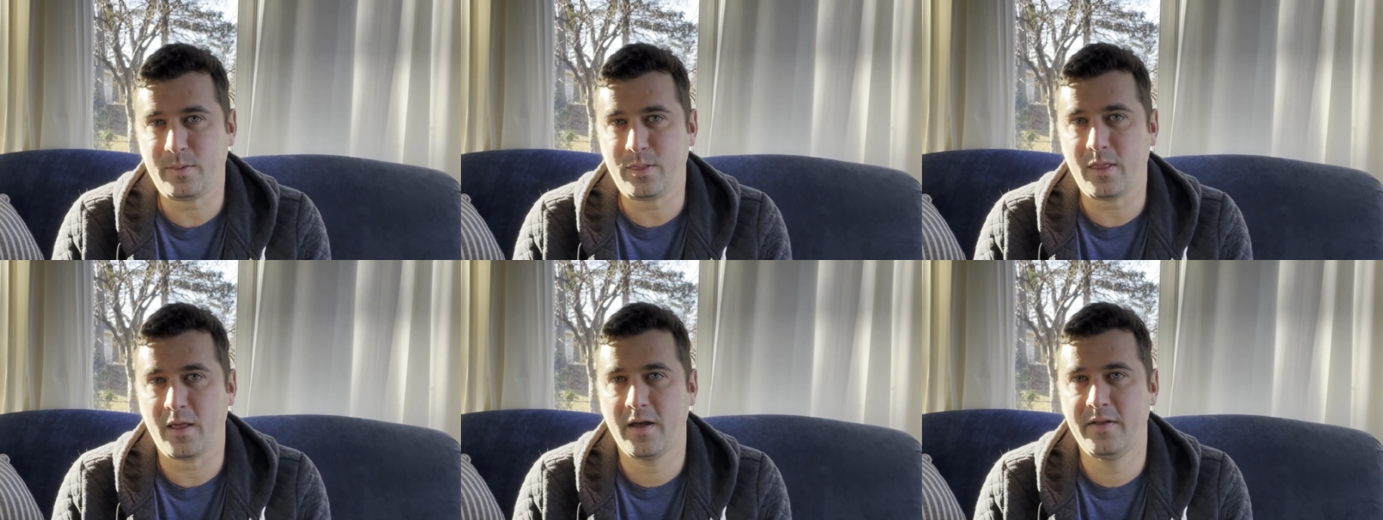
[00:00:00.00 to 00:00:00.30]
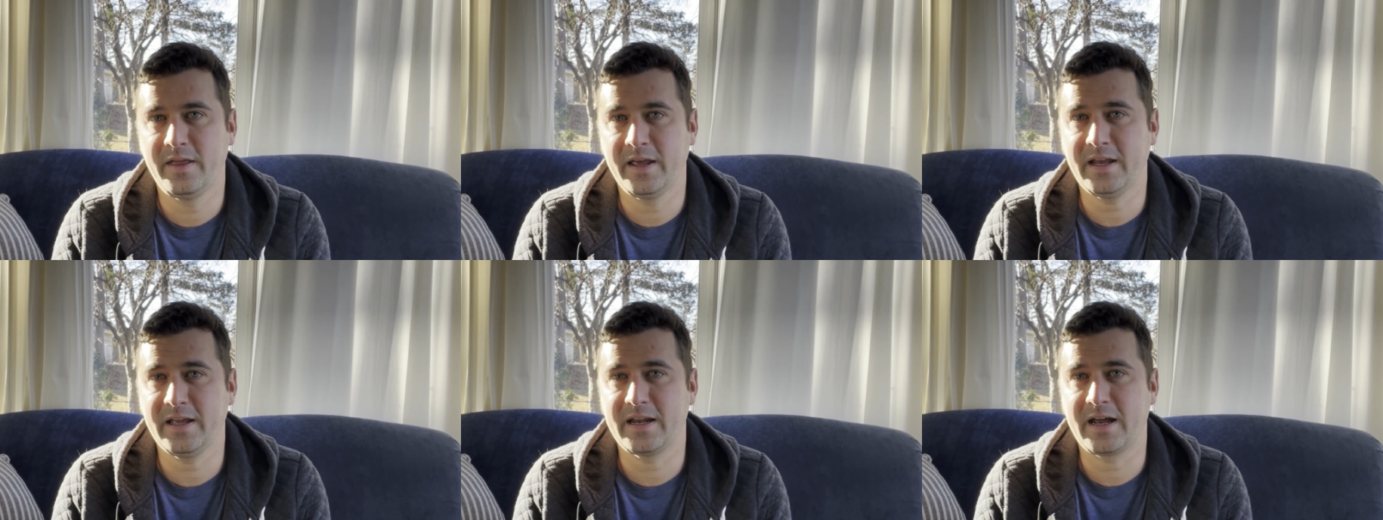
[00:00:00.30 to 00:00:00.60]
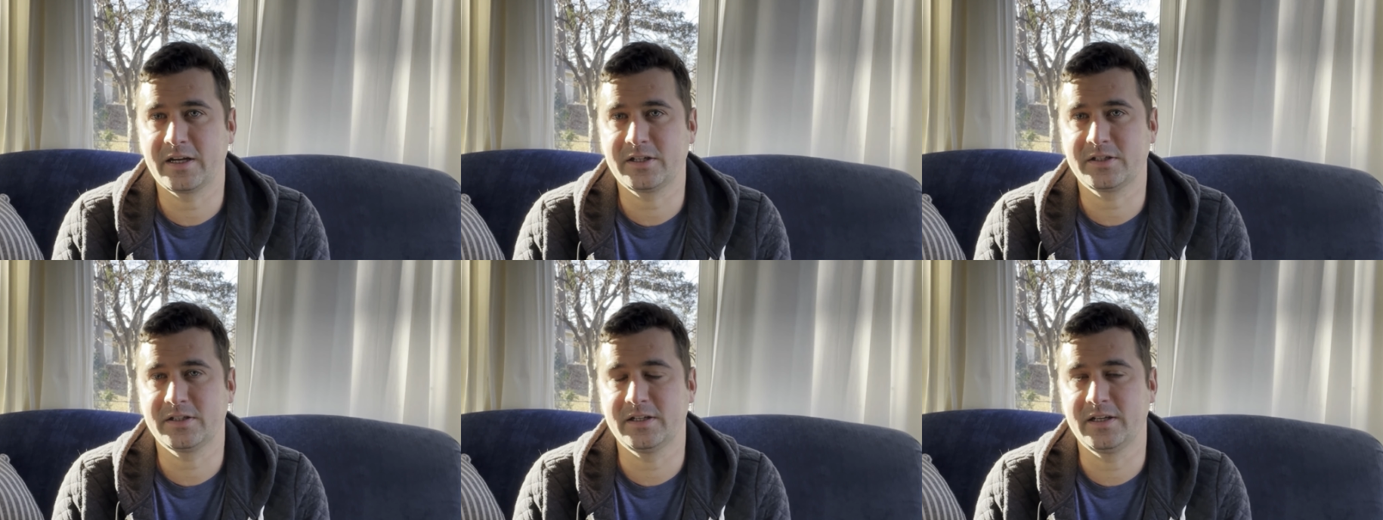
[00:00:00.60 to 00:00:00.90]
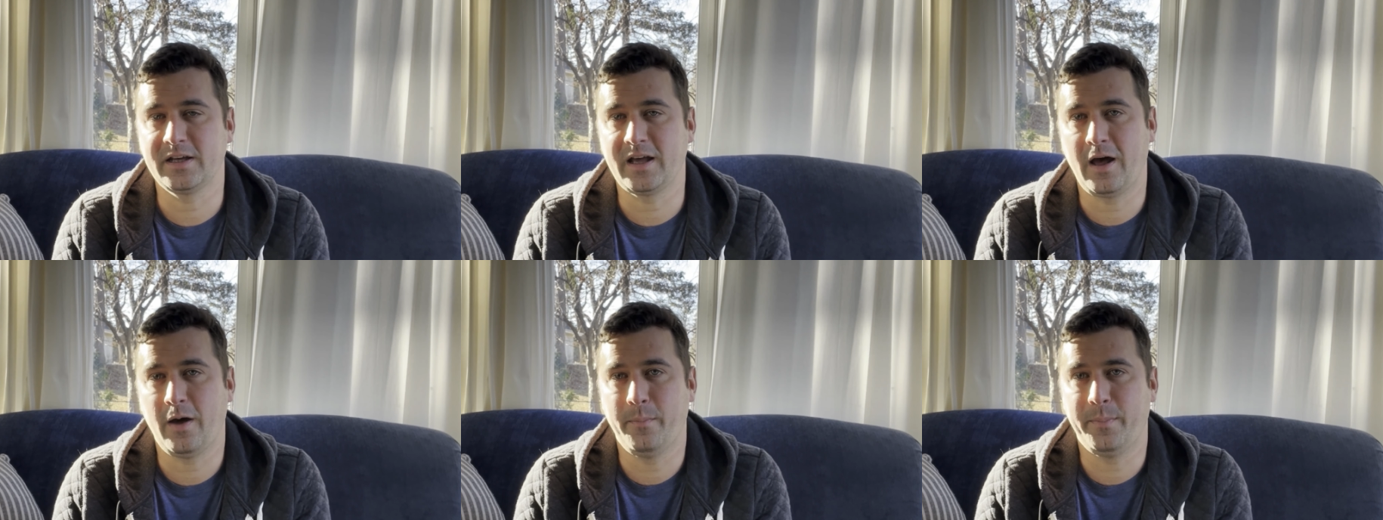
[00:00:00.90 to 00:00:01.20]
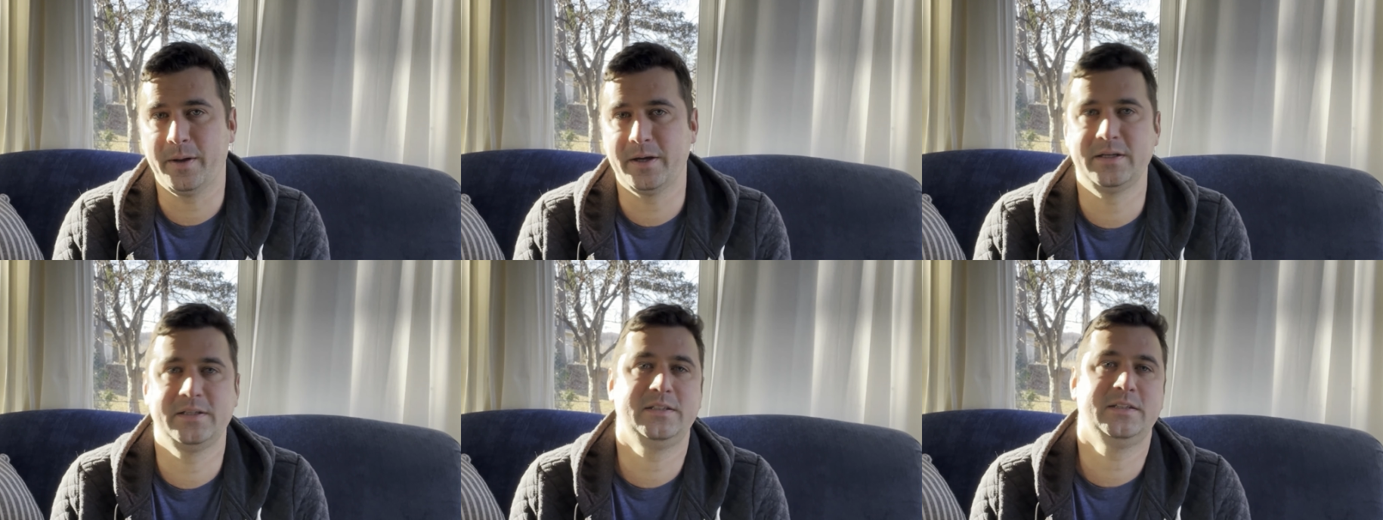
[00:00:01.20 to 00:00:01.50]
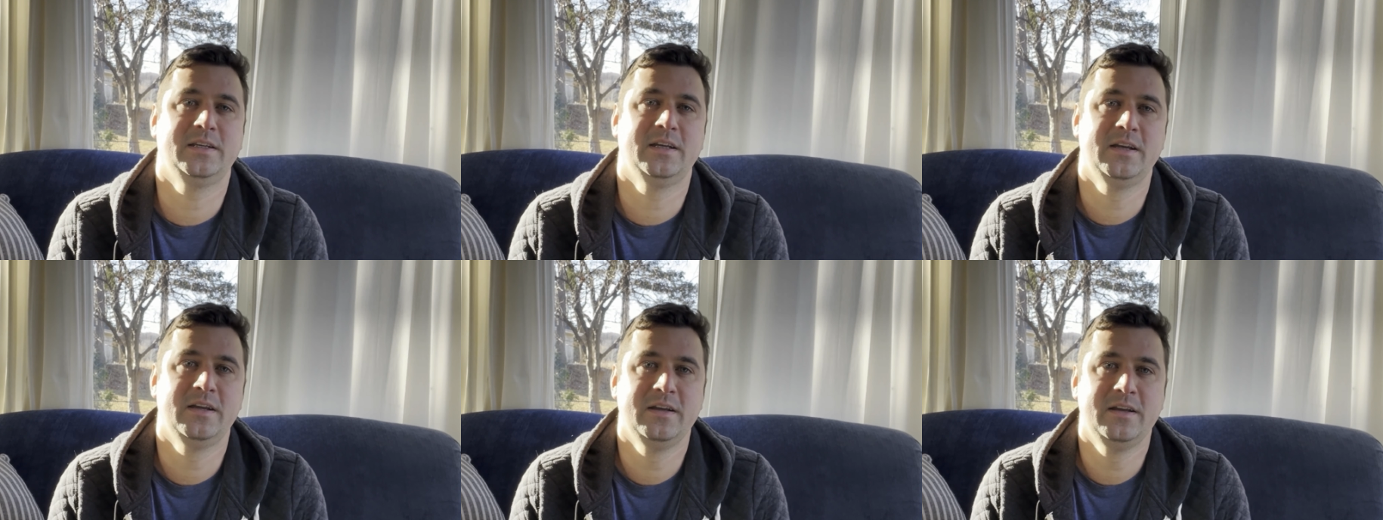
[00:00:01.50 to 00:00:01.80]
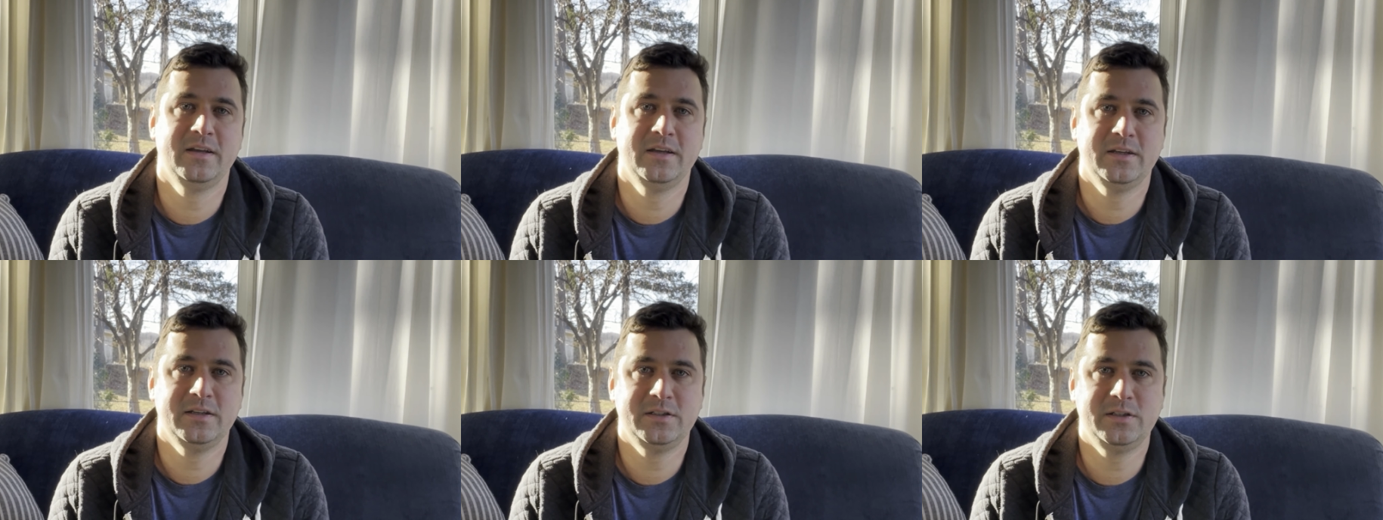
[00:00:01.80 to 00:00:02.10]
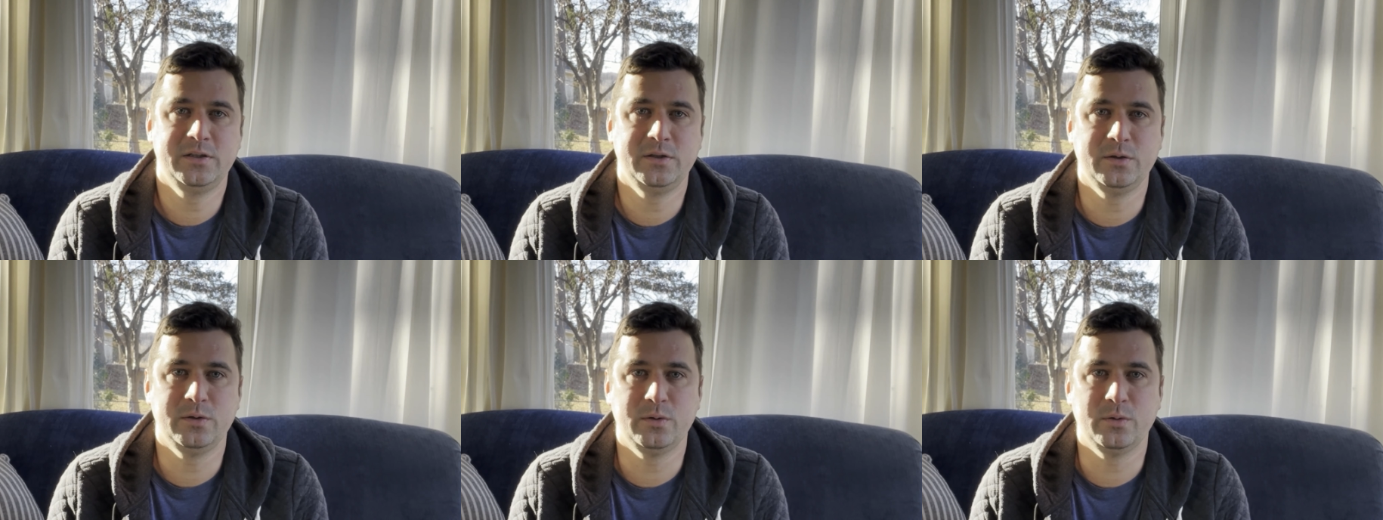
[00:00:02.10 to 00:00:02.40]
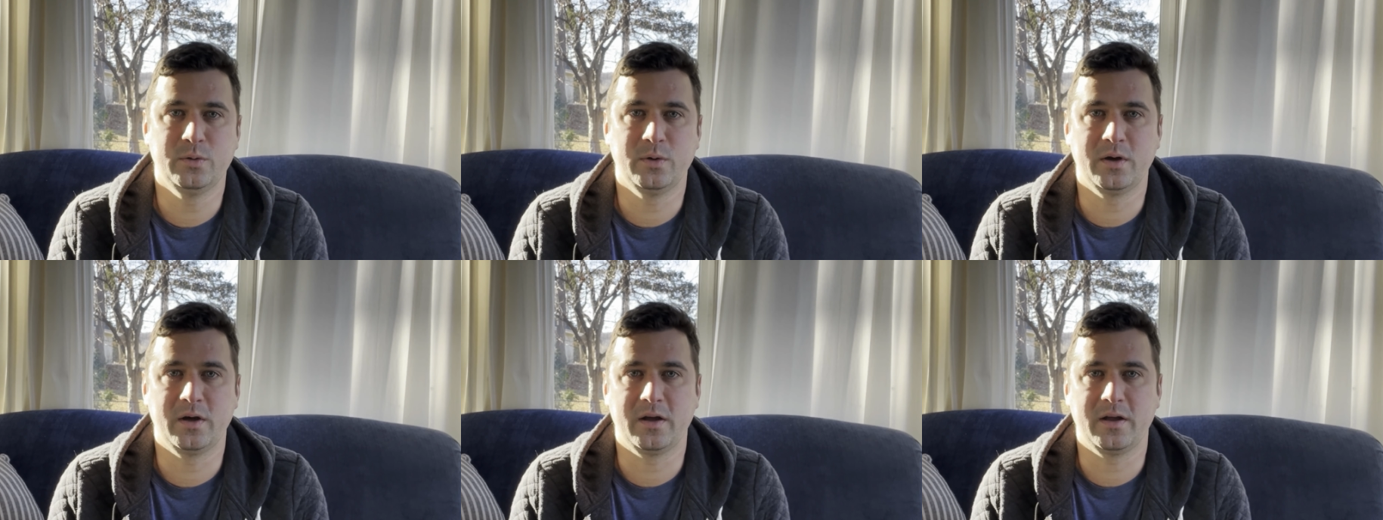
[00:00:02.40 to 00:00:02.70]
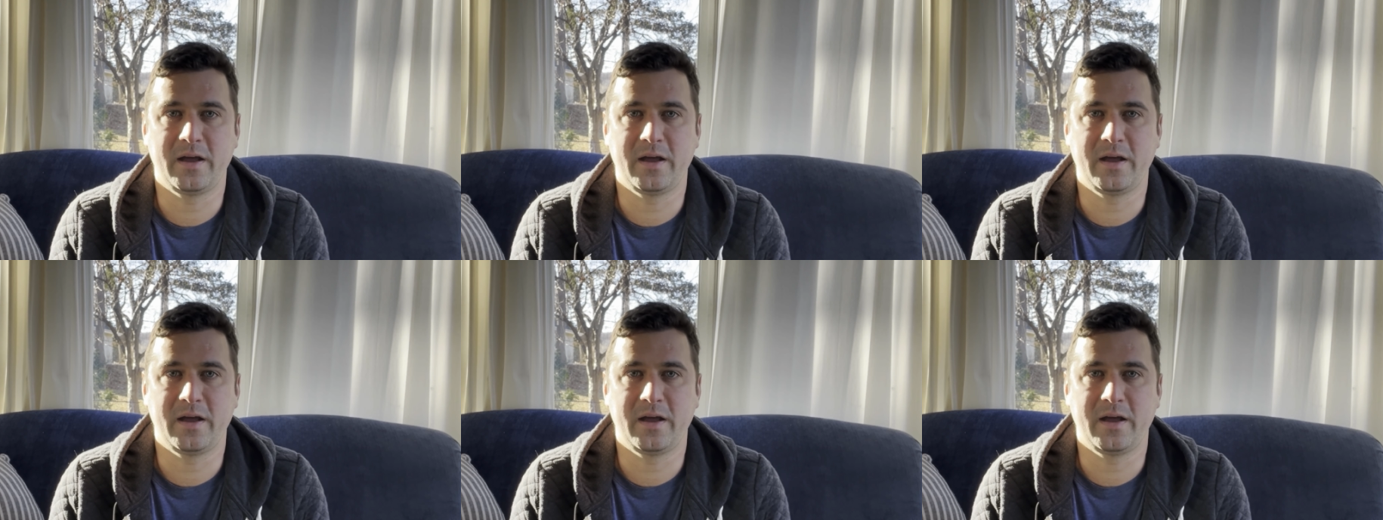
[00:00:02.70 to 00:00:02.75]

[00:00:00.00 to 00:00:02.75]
and they can actually help us to